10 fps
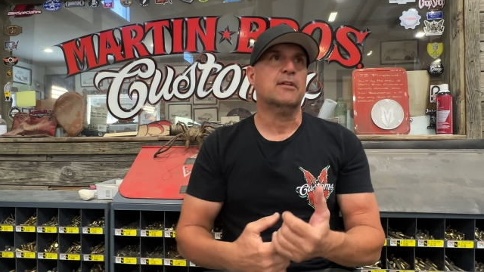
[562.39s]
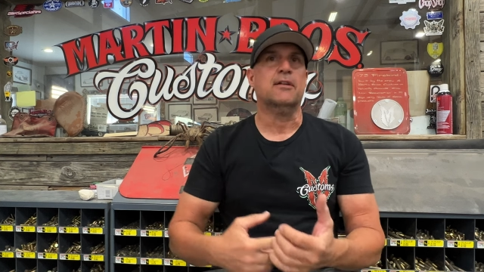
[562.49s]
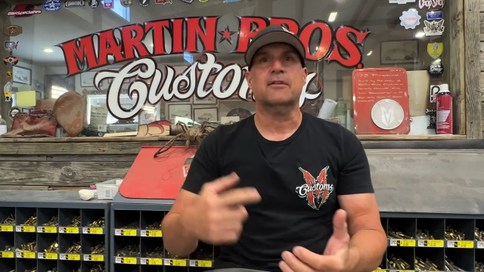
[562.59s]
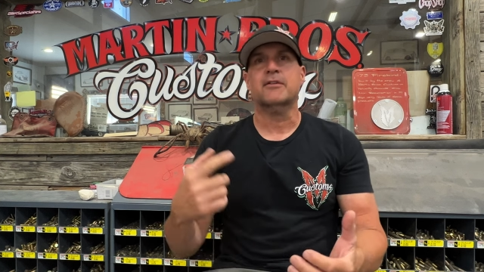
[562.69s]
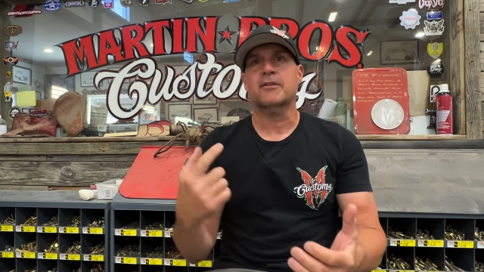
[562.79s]

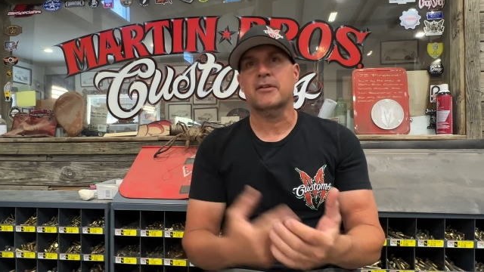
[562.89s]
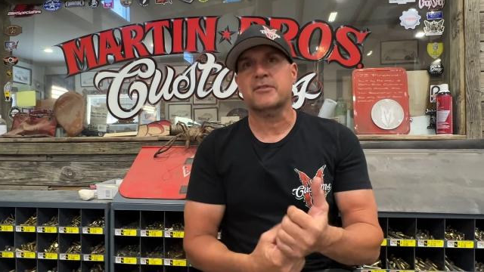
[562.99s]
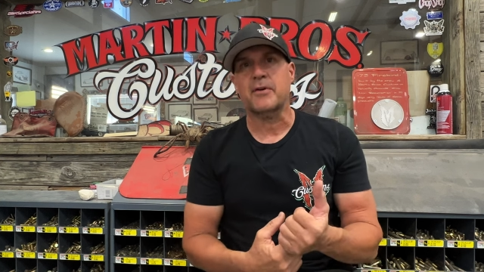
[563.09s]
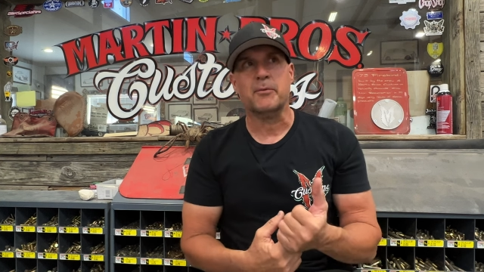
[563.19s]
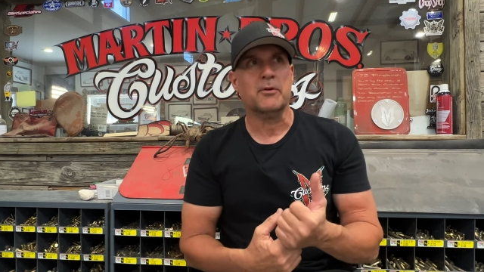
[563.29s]

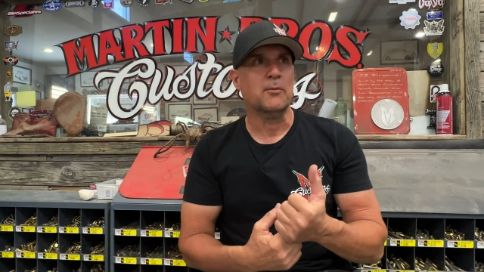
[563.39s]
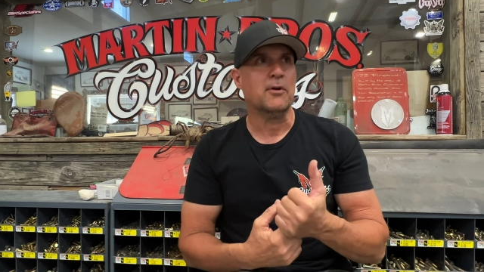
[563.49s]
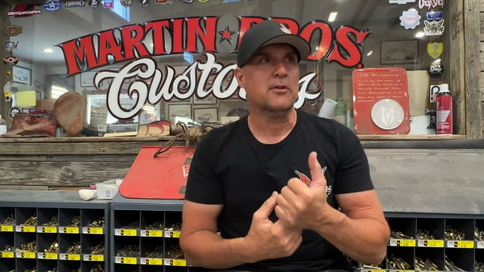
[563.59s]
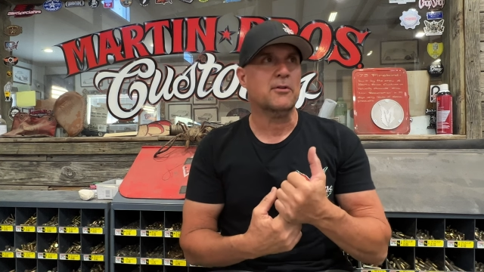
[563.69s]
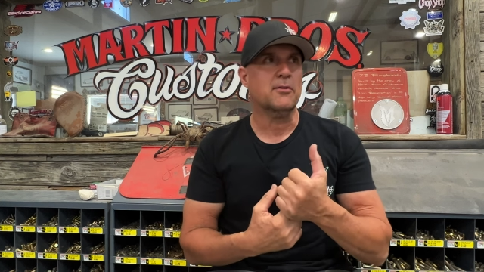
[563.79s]
If I really
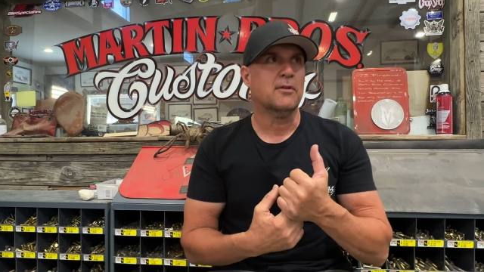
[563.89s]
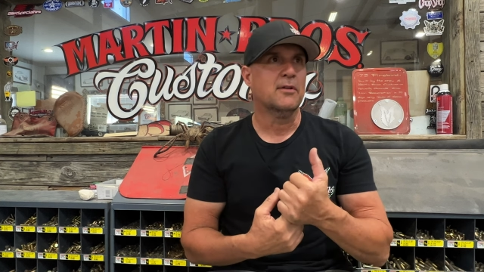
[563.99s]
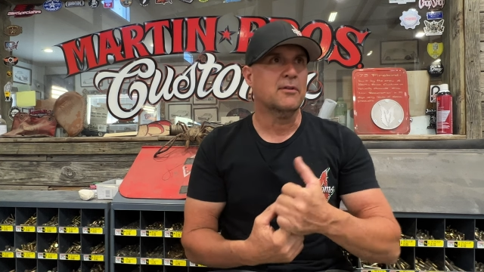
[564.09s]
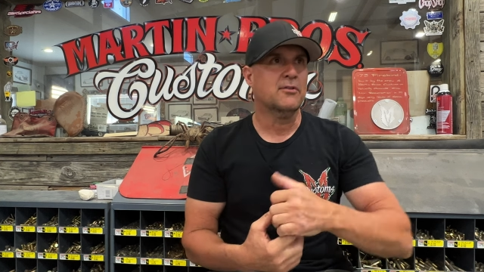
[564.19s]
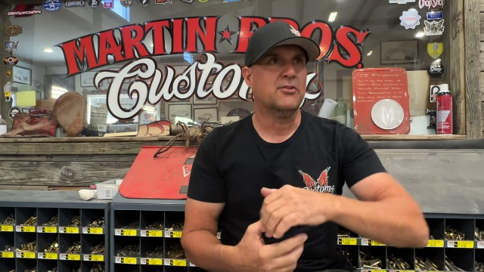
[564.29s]
want to do
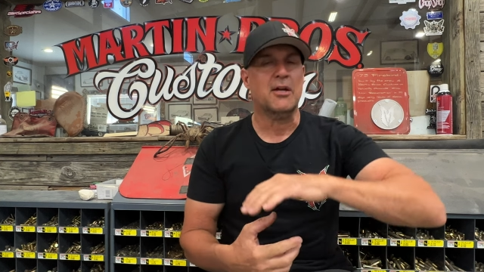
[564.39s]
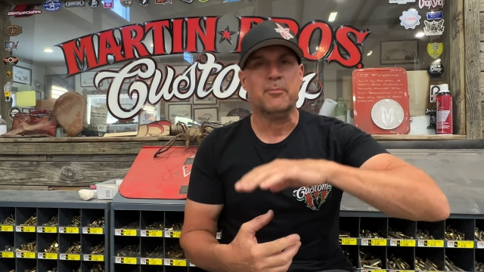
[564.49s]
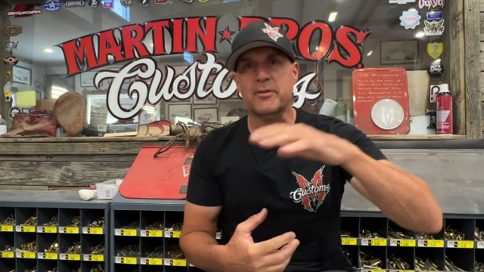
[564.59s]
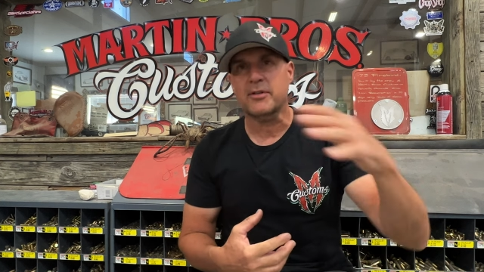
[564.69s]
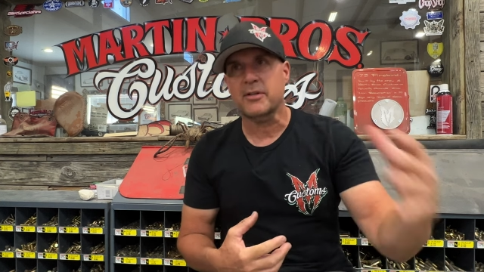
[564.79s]
shape
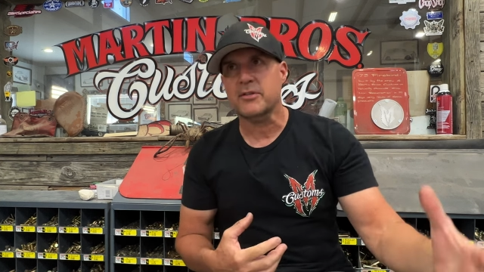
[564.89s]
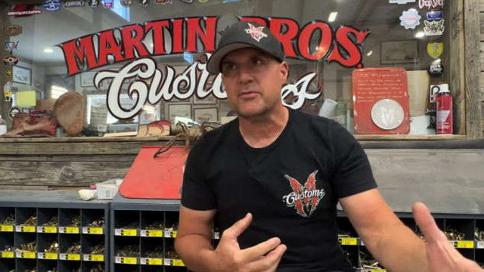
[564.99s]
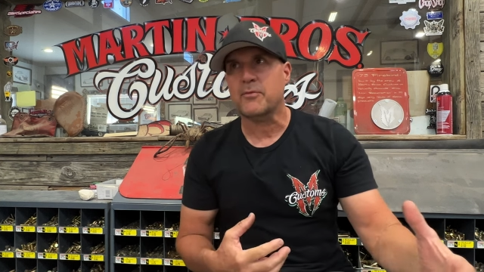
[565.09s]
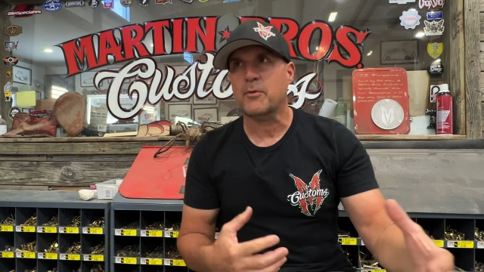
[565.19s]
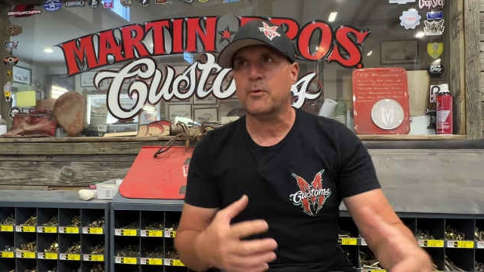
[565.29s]

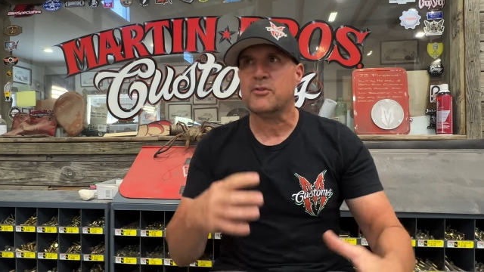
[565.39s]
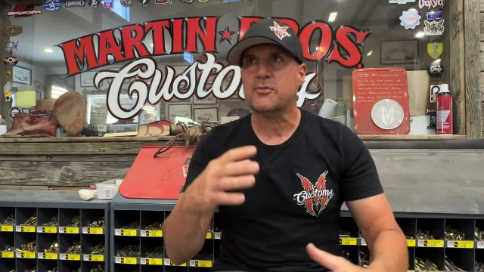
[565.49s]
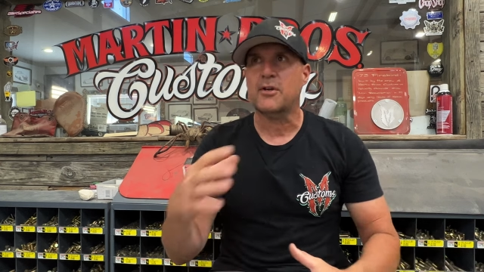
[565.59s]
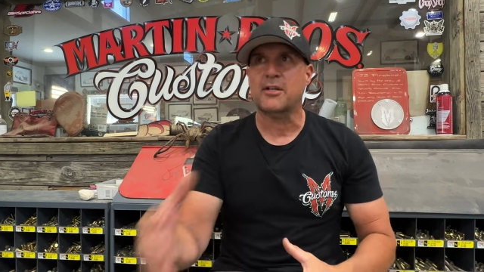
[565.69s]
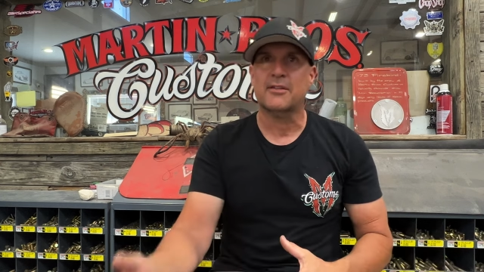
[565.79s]
this, or if I want to
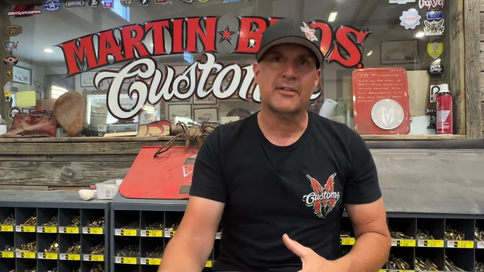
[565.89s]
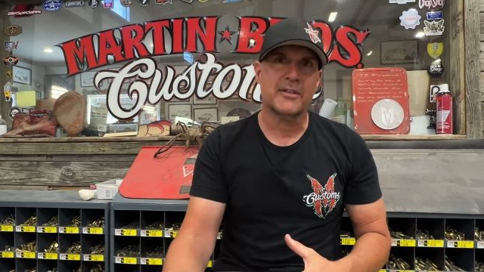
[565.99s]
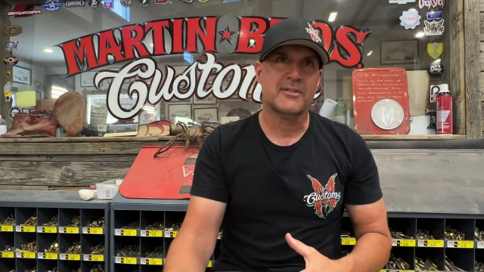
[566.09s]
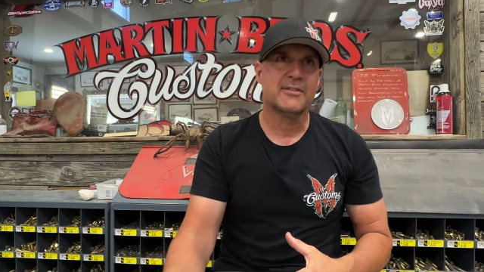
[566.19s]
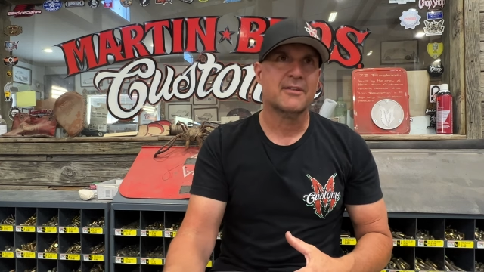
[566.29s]
shrink
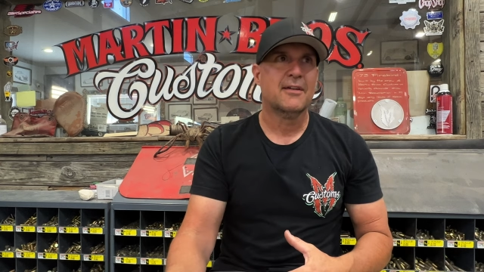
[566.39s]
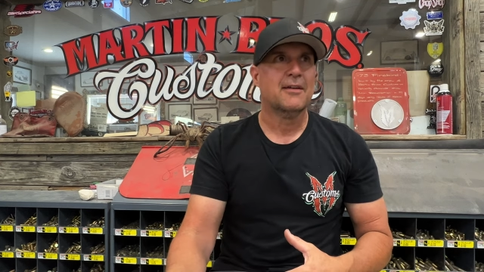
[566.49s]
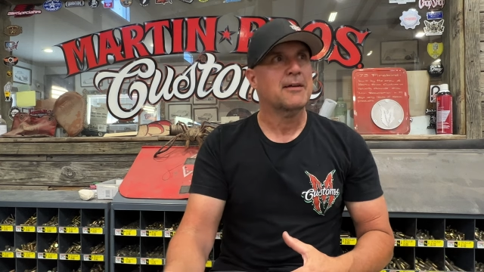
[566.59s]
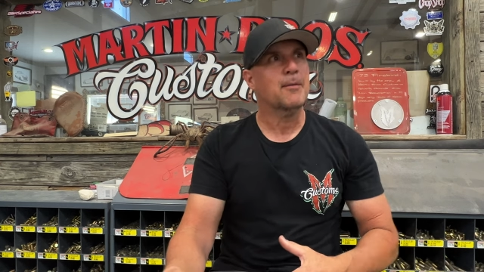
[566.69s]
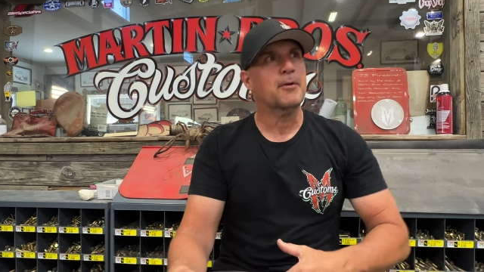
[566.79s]
this,
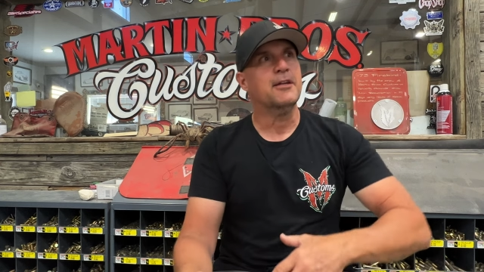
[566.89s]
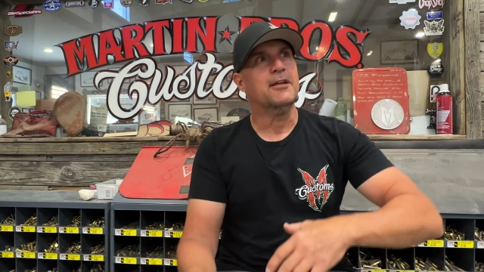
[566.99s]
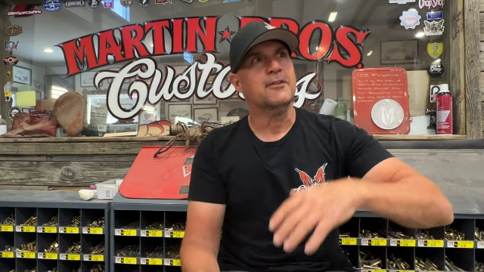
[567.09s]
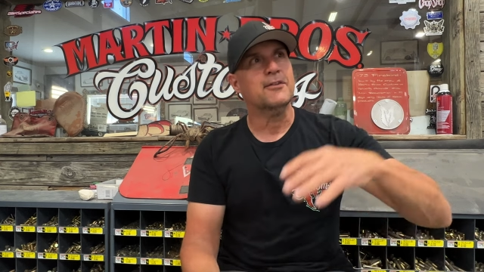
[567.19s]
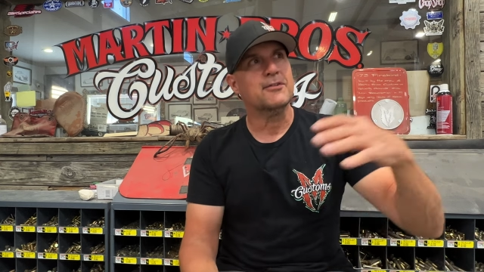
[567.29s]
I'm going to
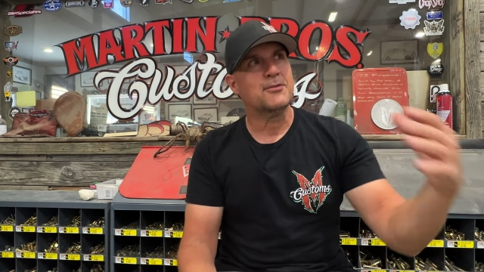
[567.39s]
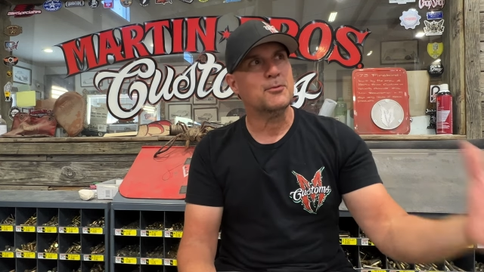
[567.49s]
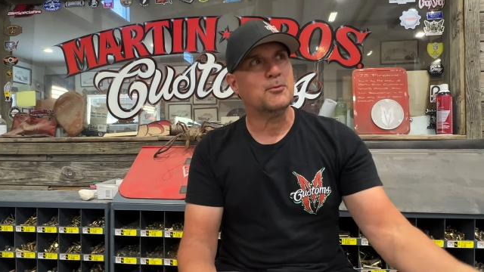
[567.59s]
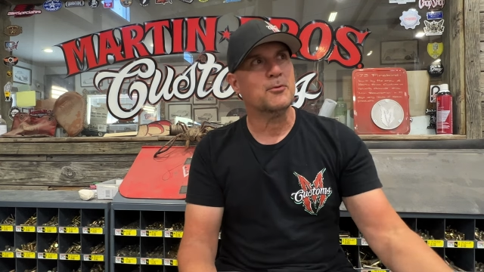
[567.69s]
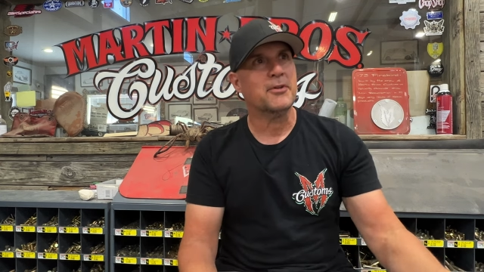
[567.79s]
need this
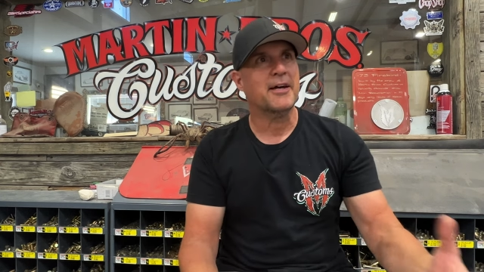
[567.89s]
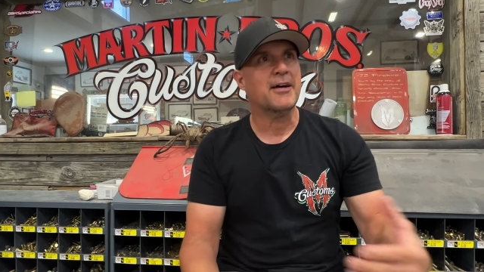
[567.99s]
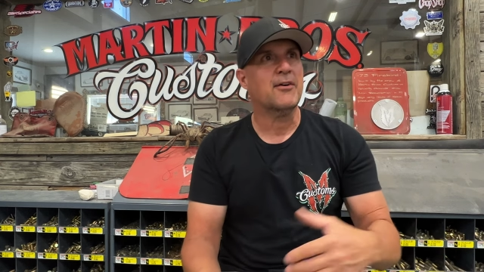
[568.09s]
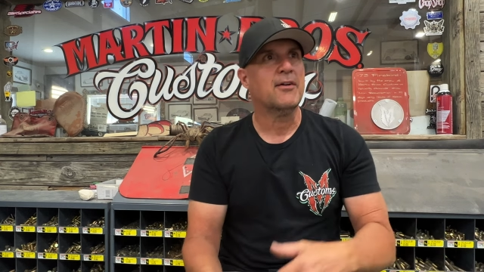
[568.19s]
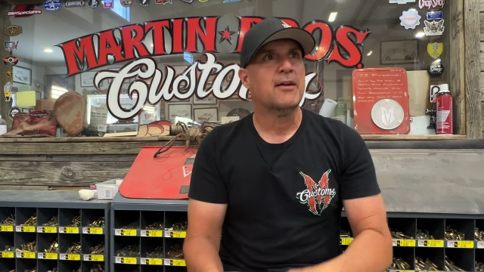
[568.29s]
tool
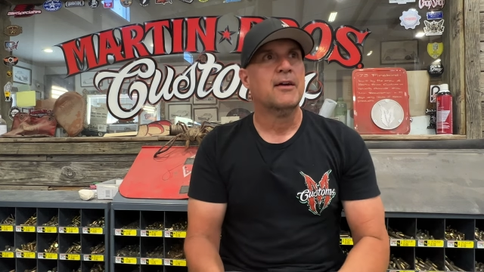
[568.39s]
now.